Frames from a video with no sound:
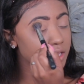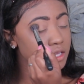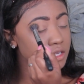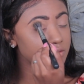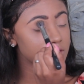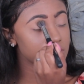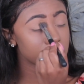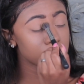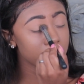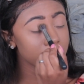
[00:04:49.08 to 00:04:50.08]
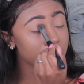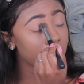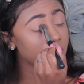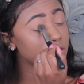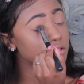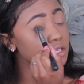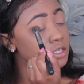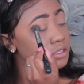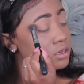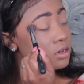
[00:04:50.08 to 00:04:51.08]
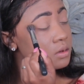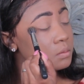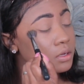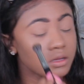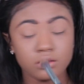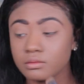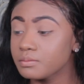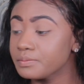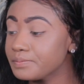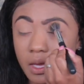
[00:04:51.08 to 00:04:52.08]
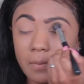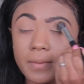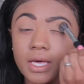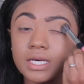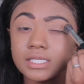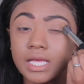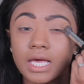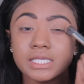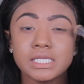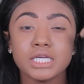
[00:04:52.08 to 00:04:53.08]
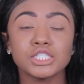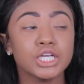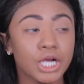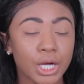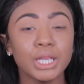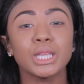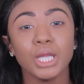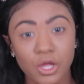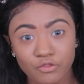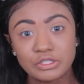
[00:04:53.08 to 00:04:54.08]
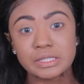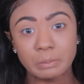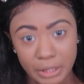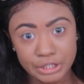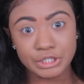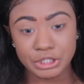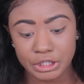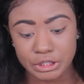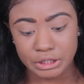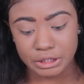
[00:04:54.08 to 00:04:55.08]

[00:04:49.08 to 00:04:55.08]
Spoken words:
the end of this tutorial, I don't eat it up. Because like I said, your girl loves peaches.